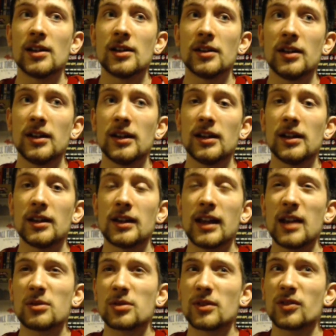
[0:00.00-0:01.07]
The
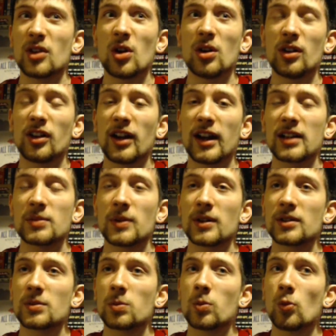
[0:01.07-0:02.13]
games with gold on
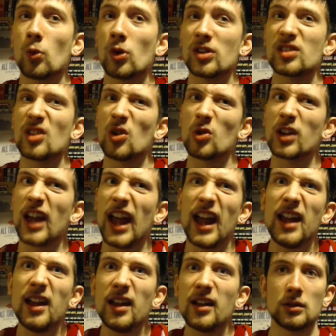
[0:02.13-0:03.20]
Xbox was
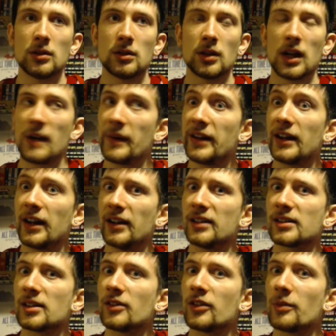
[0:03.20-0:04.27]
okay. I mean, I
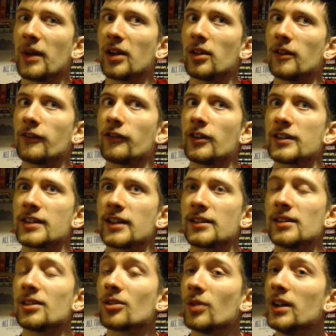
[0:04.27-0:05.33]
discovered my love for
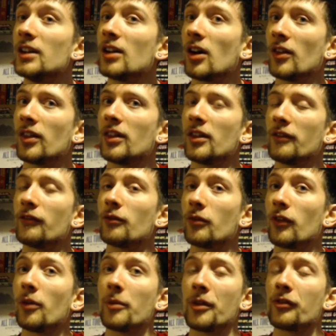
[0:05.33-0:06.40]
Assassin's Creed
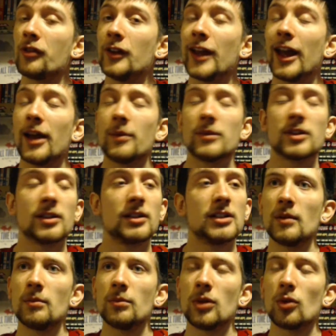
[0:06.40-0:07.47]
from the free games.
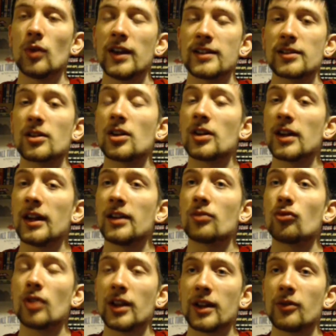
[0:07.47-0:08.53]
But Resogun is
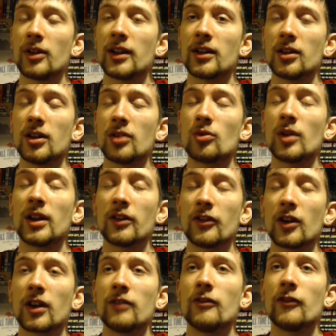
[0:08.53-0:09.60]
really, really good, really
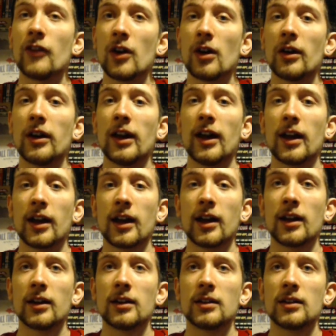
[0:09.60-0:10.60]
fucking fun, and,